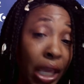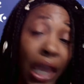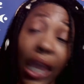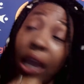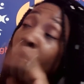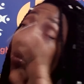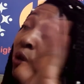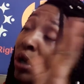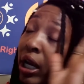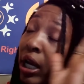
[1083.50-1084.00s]

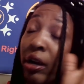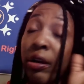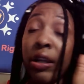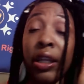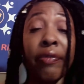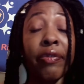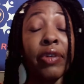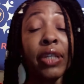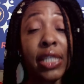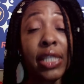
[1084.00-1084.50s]
and we're not going to
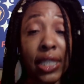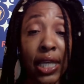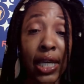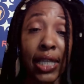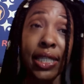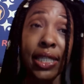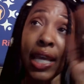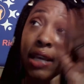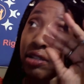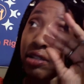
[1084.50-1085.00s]
even
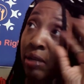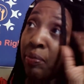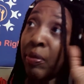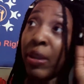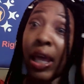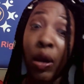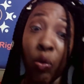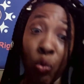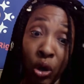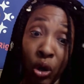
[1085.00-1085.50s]
discuss how some
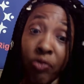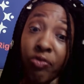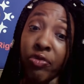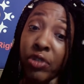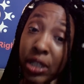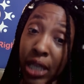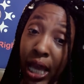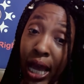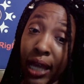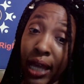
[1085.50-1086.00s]
of that wealth
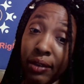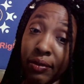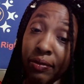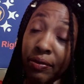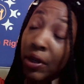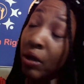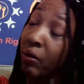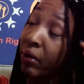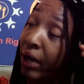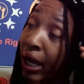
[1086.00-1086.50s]
was gotten.
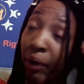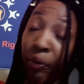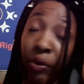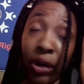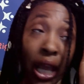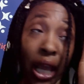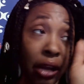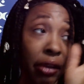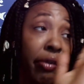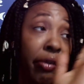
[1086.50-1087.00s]
Okay,
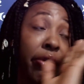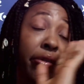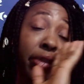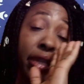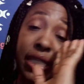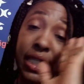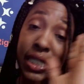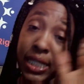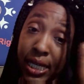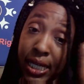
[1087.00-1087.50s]
we're not even going to
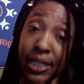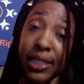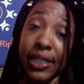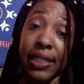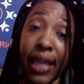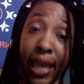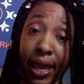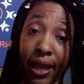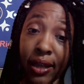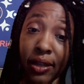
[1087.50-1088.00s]
discuss
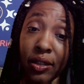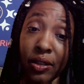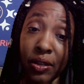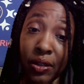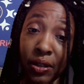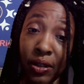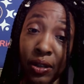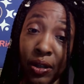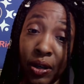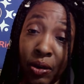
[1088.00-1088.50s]
that.
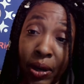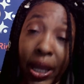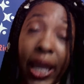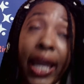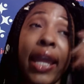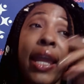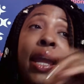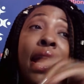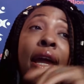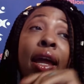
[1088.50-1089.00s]

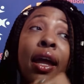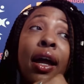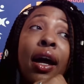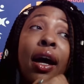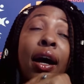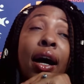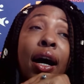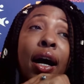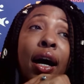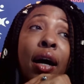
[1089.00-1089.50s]
Okay,
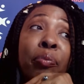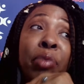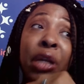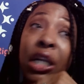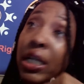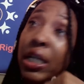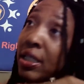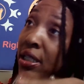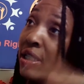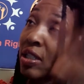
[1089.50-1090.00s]

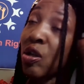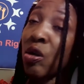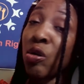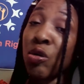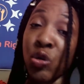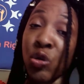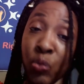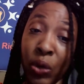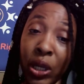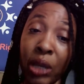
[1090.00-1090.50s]
because this
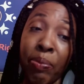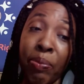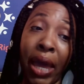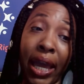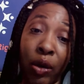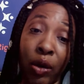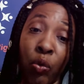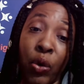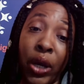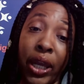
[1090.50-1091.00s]
goes way
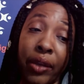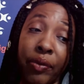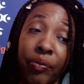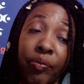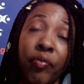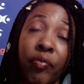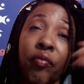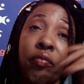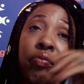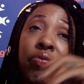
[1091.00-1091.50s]
back when.
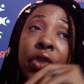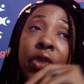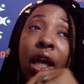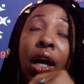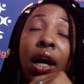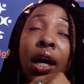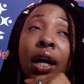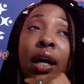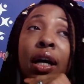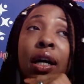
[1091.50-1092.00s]

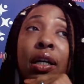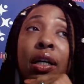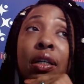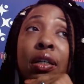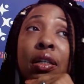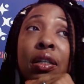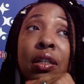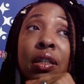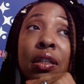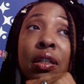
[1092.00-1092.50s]

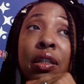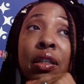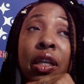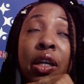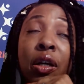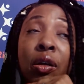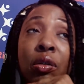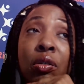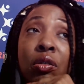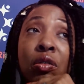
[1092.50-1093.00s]

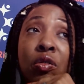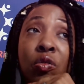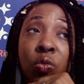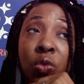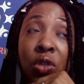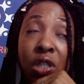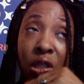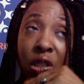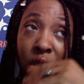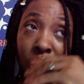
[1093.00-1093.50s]
There
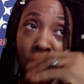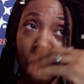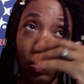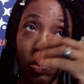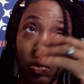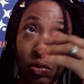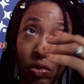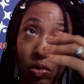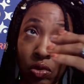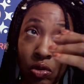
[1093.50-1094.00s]
were
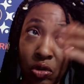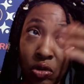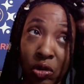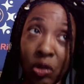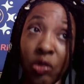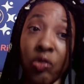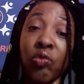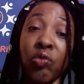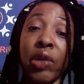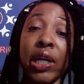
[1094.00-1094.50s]

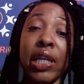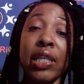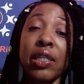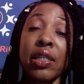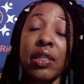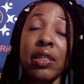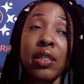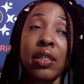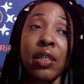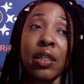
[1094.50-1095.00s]
certain
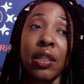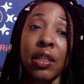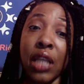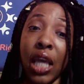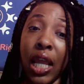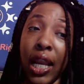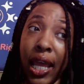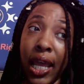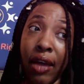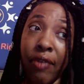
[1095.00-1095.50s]
races
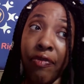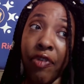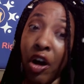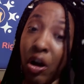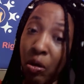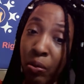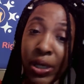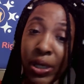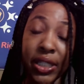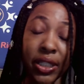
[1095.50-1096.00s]
that have
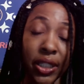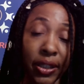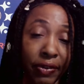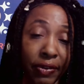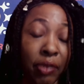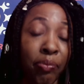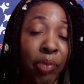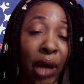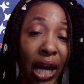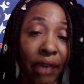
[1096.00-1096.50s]
always
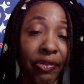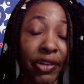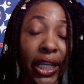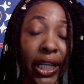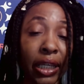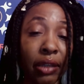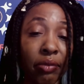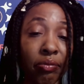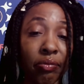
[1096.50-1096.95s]
lived in poverty.